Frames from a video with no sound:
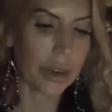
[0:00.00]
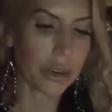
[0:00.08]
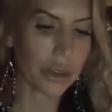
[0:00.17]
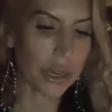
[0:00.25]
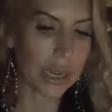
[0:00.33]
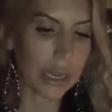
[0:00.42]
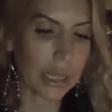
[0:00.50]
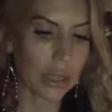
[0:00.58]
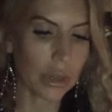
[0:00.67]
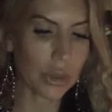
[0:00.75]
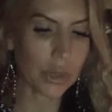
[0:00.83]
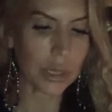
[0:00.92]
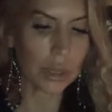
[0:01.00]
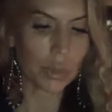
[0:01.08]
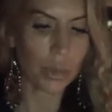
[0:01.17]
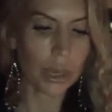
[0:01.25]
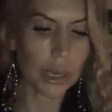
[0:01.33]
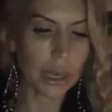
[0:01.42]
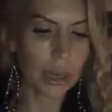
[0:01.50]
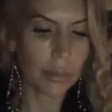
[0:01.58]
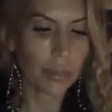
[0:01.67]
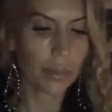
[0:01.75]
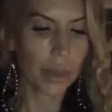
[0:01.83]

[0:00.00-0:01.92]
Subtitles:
or you're getting those this weekend.